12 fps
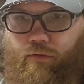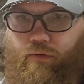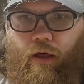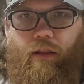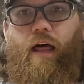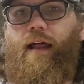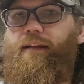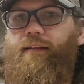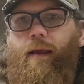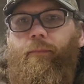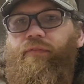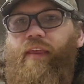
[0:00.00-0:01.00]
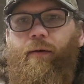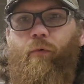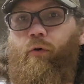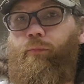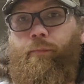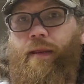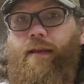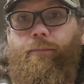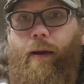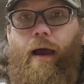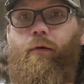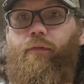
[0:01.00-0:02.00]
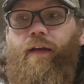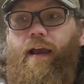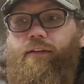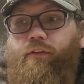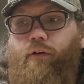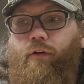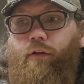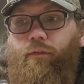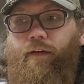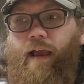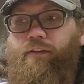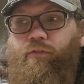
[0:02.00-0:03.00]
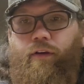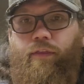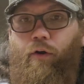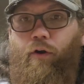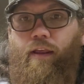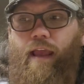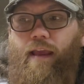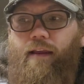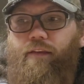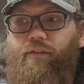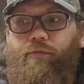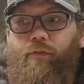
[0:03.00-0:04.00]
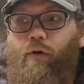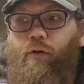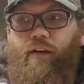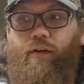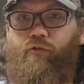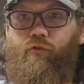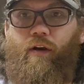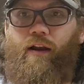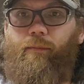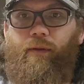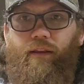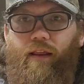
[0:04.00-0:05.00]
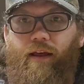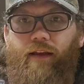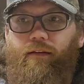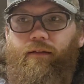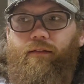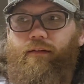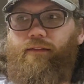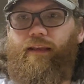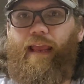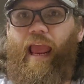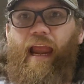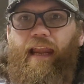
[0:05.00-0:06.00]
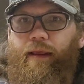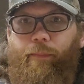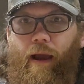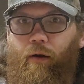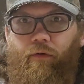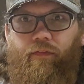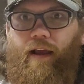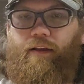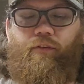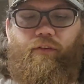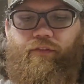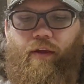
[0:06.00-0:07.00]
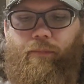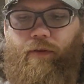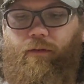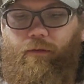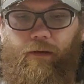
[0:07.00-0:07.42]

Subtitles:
a lot of times they won't meet power factor. Factory 38 is loaded incredibly light. It's like 80 power factor or something.